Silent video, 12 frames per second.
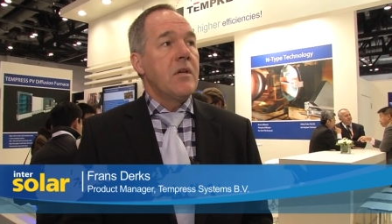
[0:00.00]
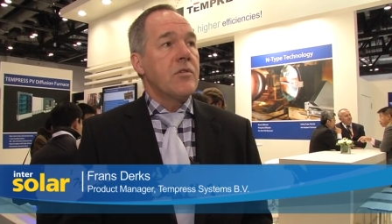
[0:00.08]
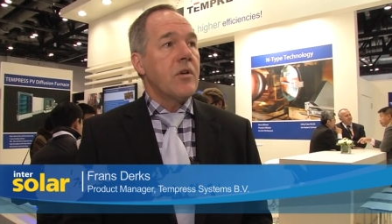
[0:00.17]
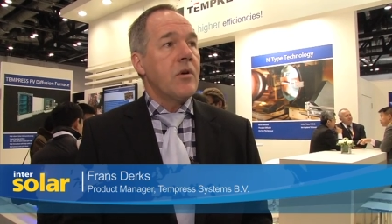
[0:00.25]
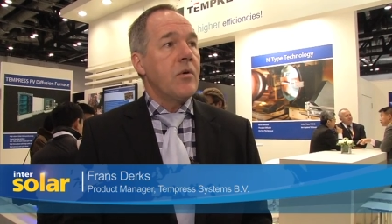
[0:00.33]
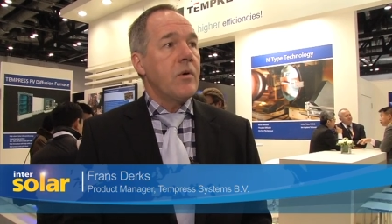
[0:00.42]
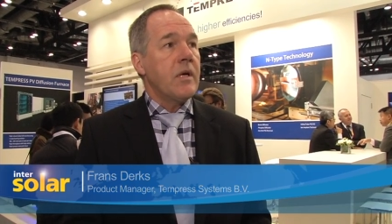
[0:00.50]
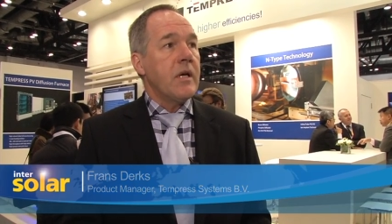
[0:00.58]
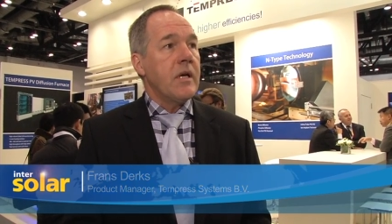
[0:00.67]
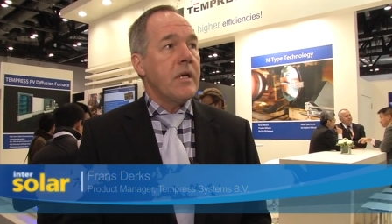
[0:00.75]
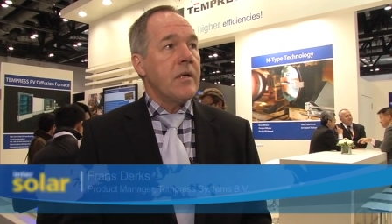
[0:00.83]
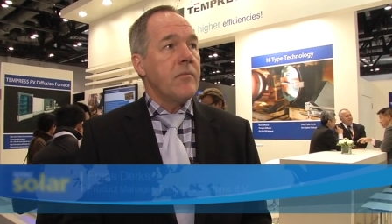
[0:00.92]
So
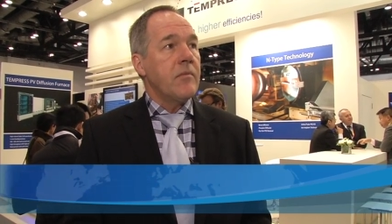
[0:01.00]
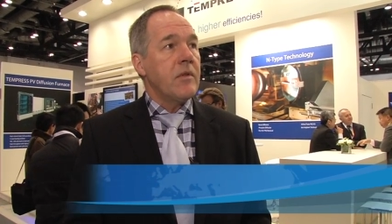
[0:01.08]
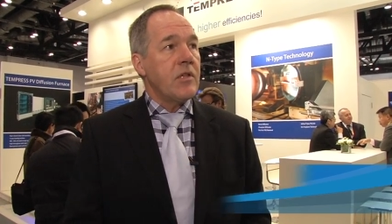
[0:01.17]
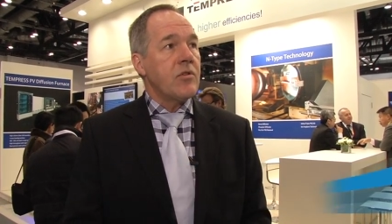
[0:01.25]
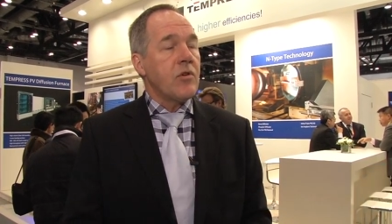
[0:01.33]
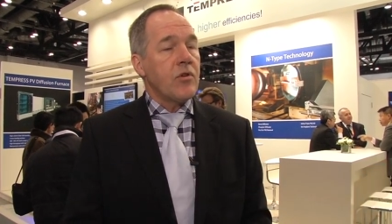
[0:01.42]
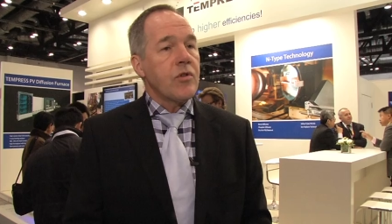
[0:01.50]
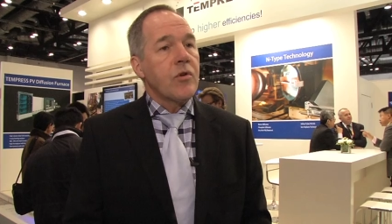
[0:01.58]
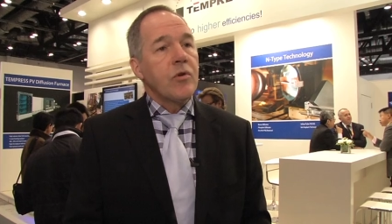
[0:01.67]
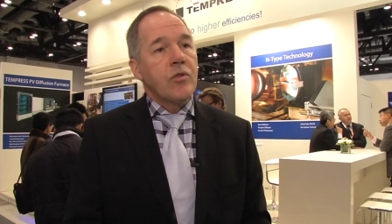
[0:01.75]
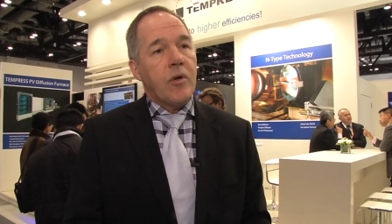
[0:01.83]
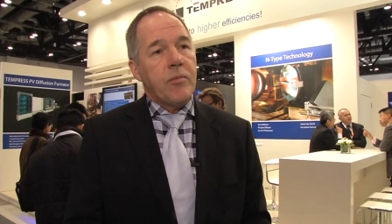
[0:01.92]
um, this is also
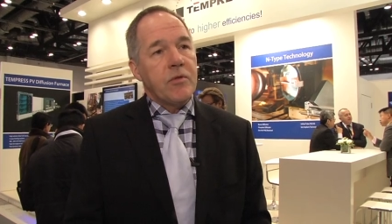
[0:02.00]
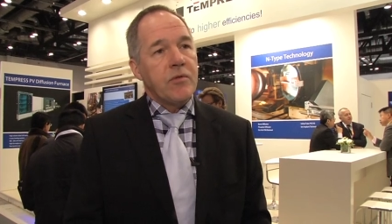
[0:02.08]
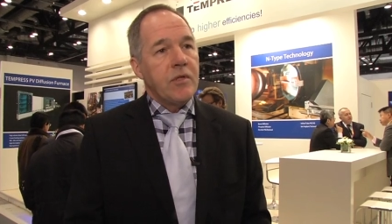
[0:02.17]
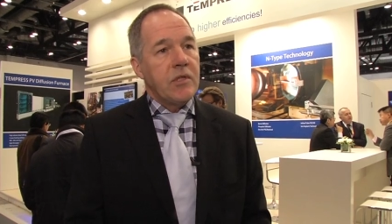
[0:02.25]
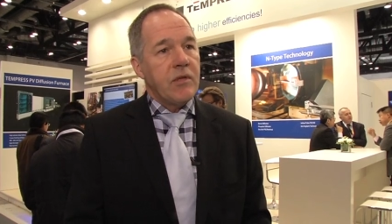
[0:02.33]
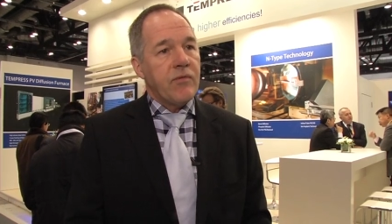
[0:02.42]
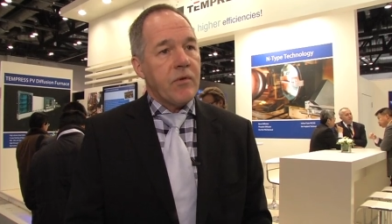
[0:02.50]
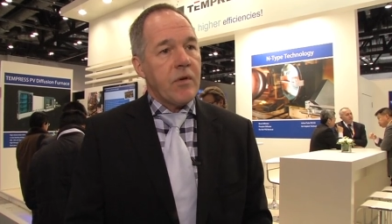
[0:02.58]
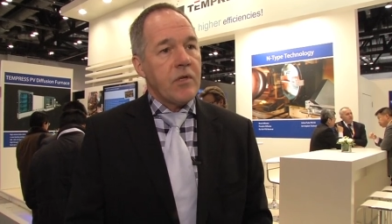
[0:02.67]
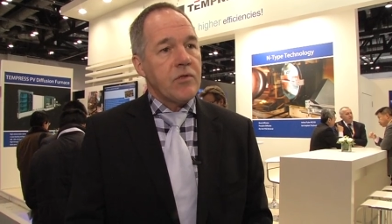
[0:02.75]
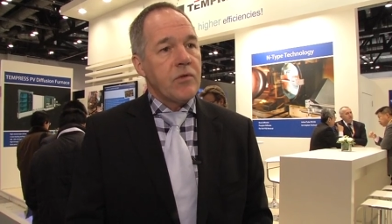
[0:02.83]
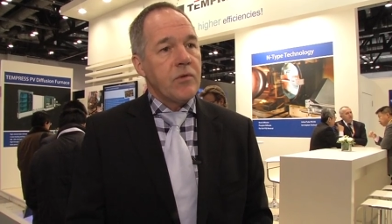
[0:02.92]
a good opportunity for
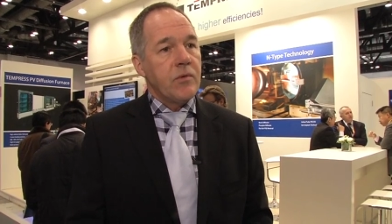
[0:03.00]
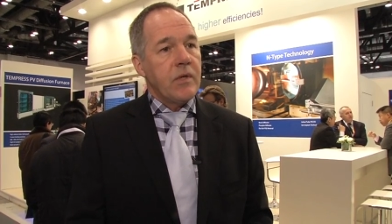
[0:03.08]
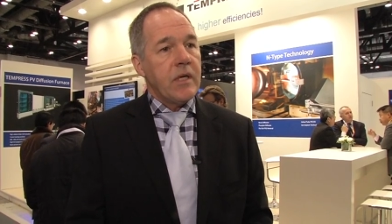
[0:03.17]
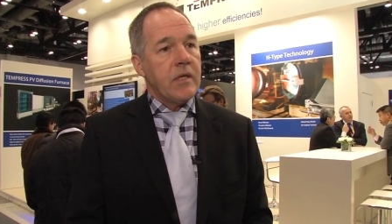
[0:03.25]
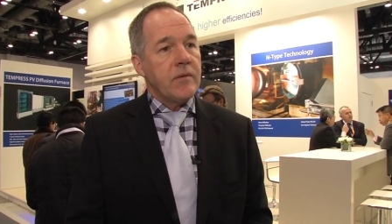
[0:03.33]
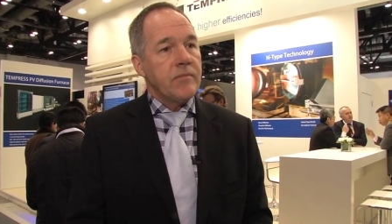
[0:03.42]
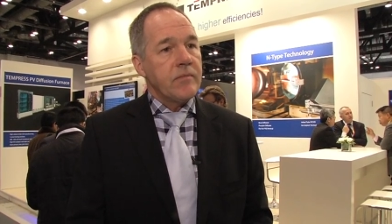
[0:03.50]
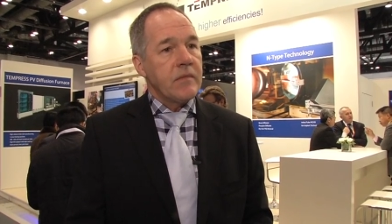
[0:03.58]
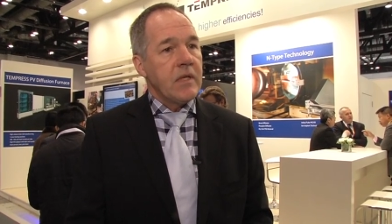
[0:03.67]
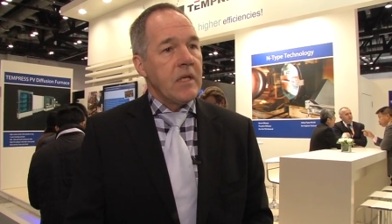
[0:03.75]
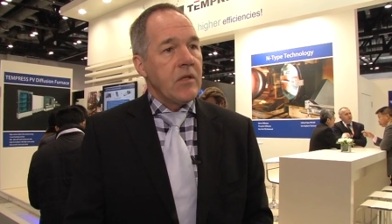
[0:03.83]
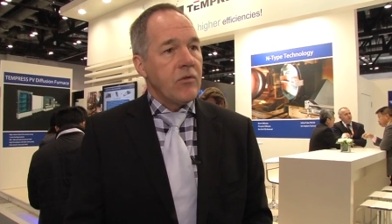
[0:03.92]
us to
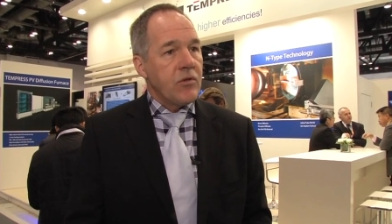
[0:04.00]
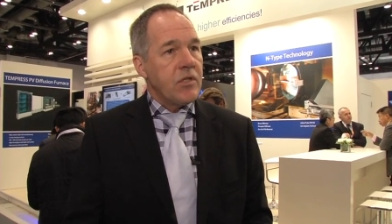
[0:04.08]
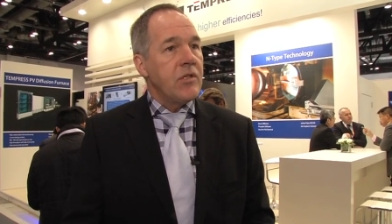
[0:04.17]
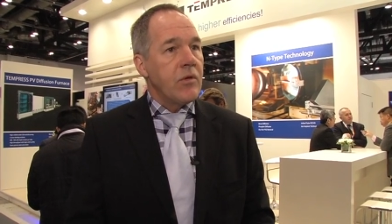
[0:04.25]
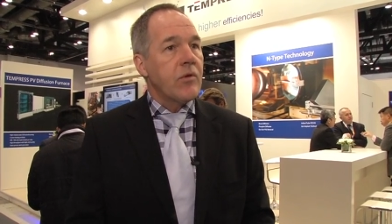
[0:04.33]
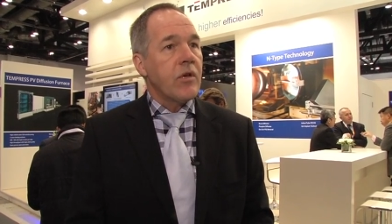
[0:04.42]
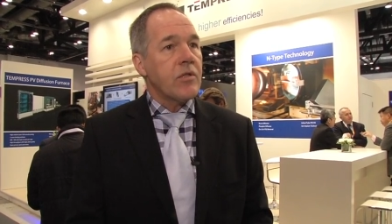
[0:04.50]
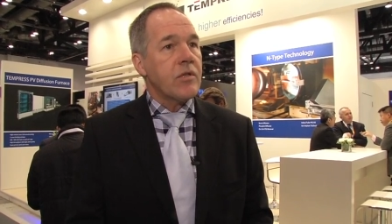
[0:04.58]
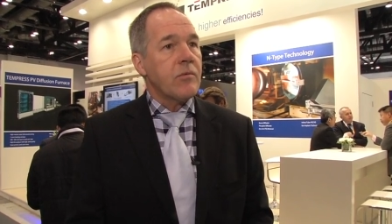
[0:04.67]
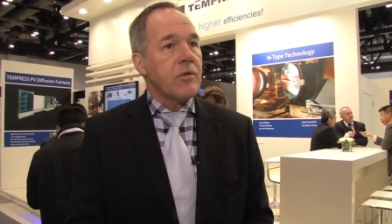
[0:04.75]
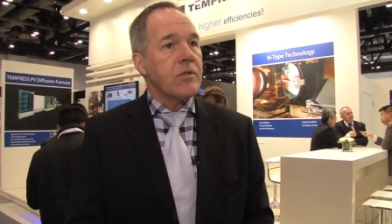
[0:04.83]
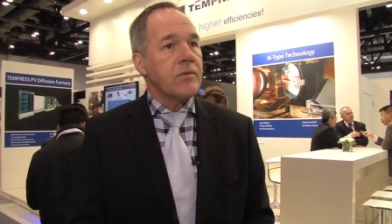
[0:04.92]
uh, to see new
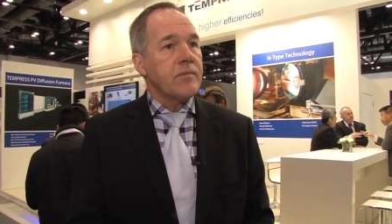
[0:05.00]
customers.